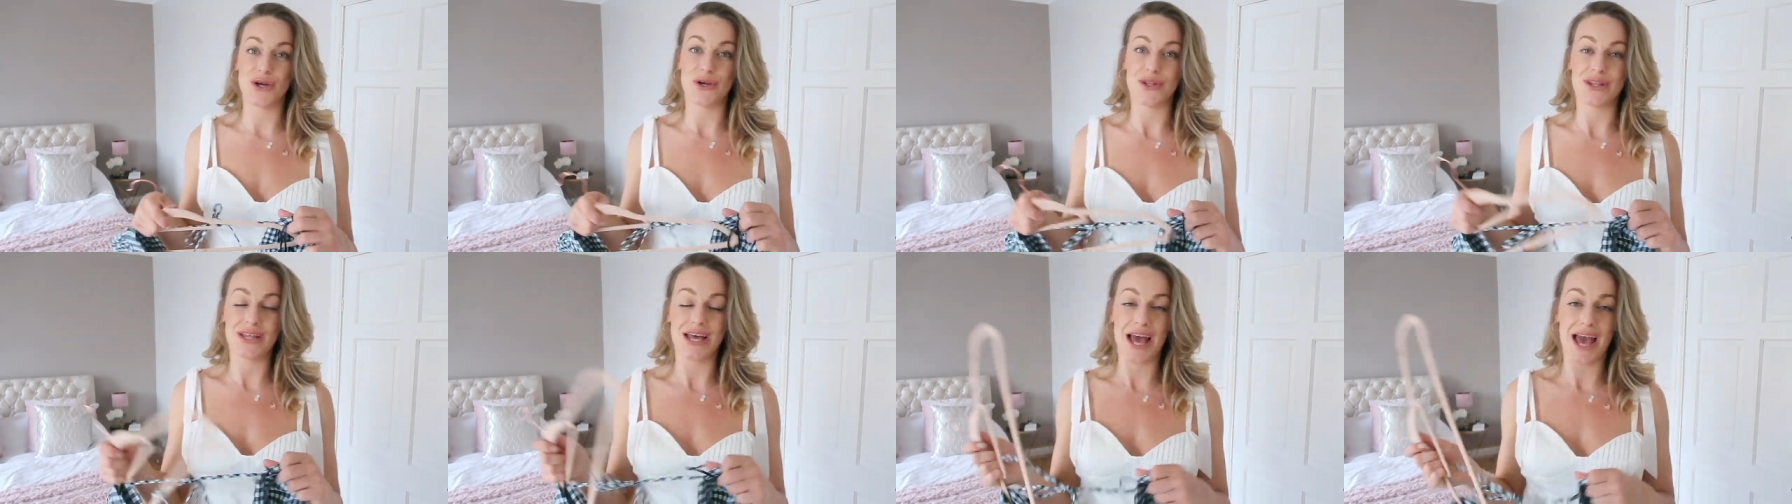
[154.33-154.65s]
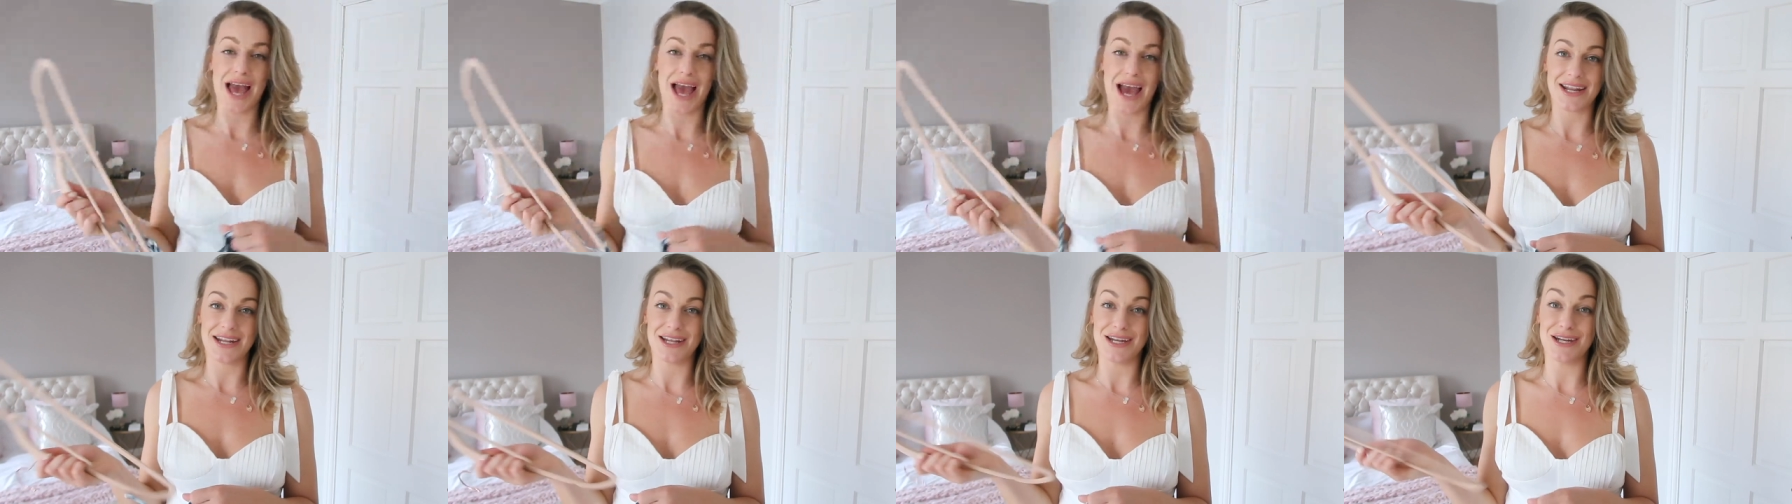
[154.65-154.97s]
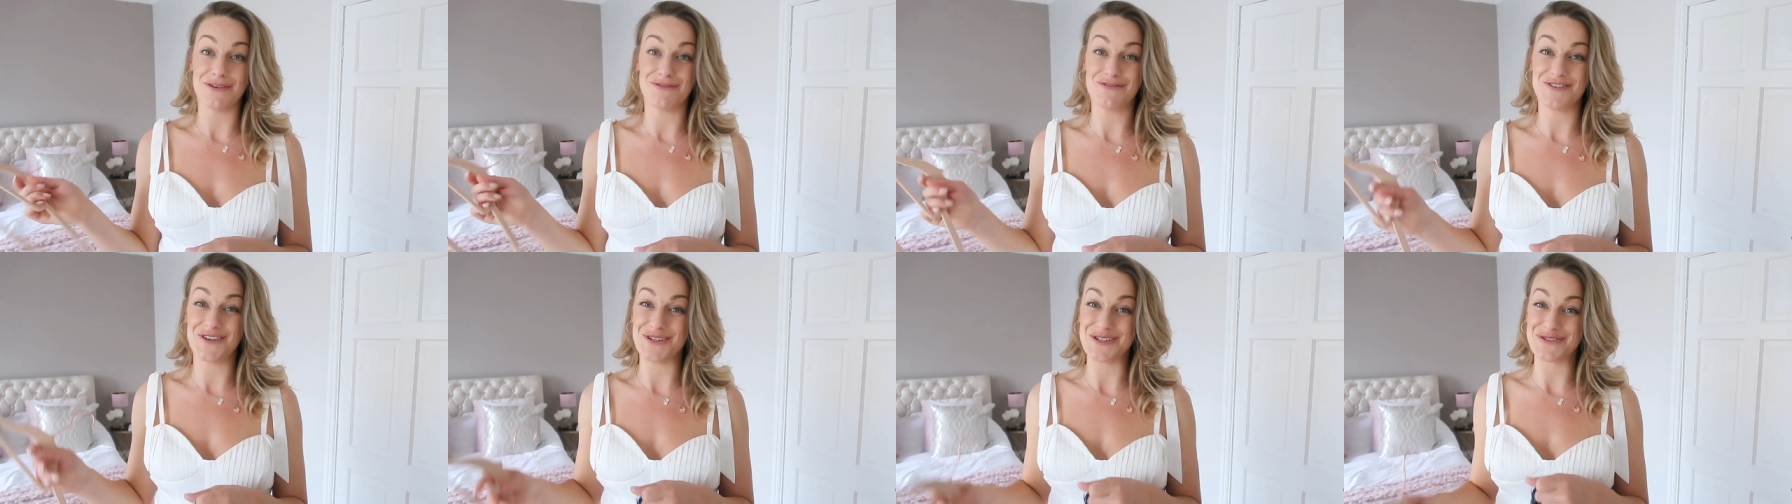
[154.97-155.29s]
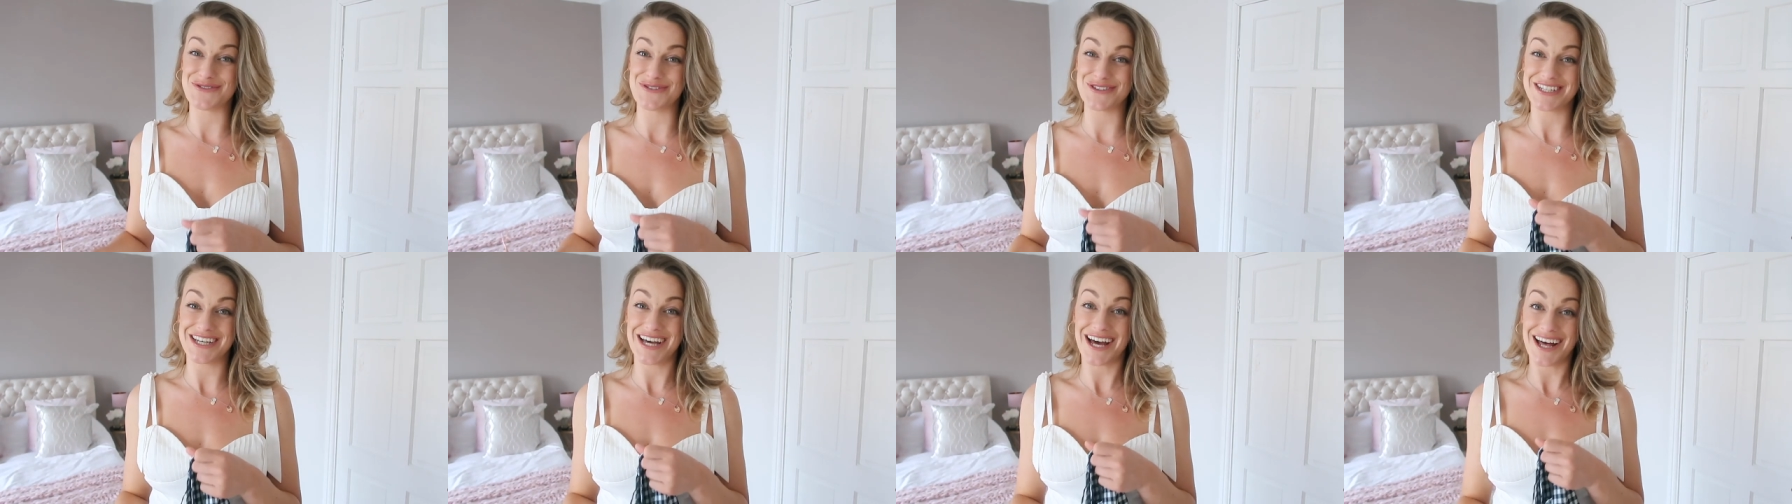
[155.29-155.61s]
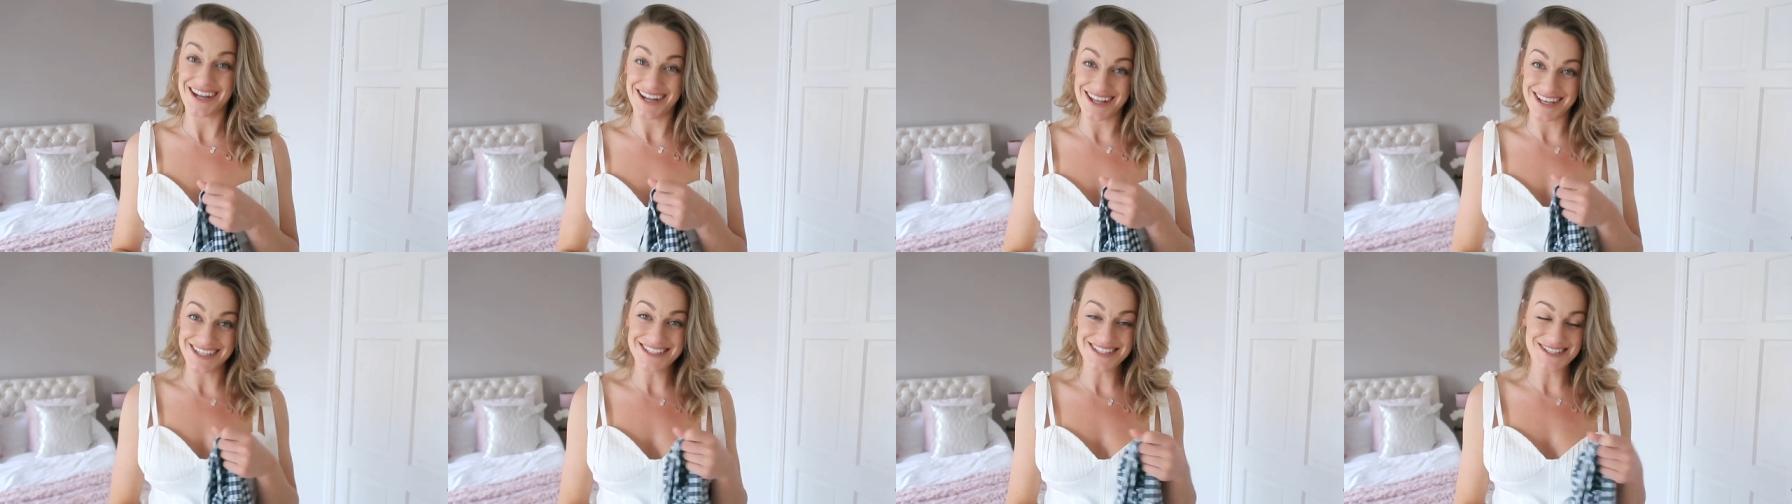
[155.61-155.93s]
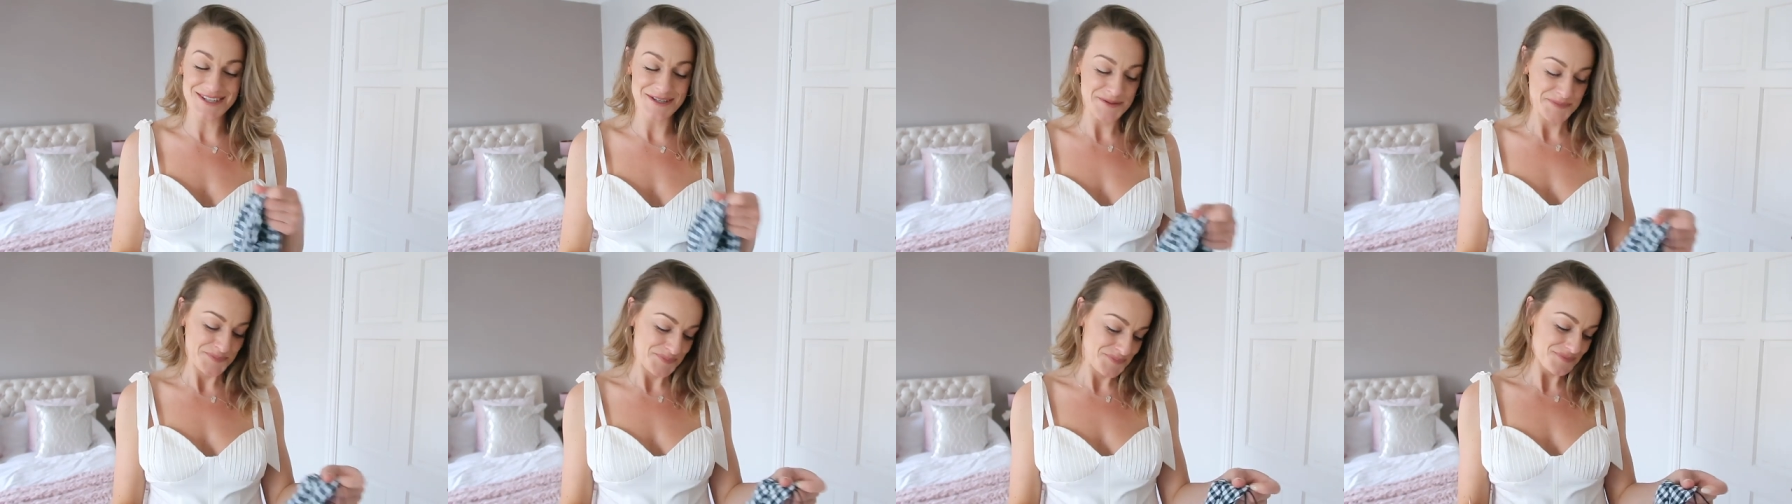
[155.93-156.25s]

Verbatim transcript: you that had it in a few different colours,